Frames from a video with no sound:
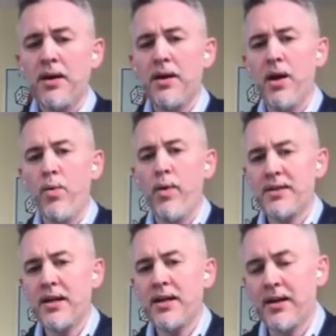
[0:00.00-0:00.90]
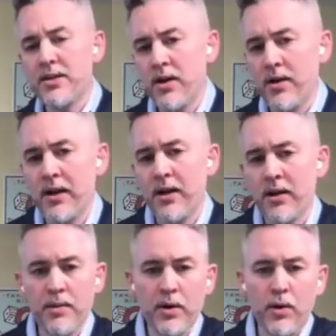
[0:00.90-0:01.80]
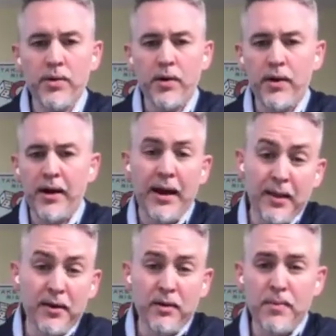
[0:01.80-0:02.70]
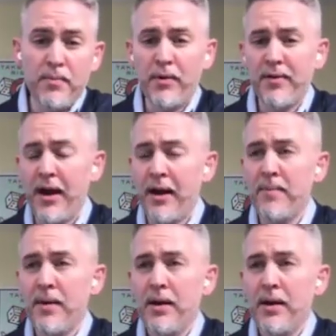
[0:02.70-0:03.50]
once they kind of started getting a little bit older and I had a little bit more time,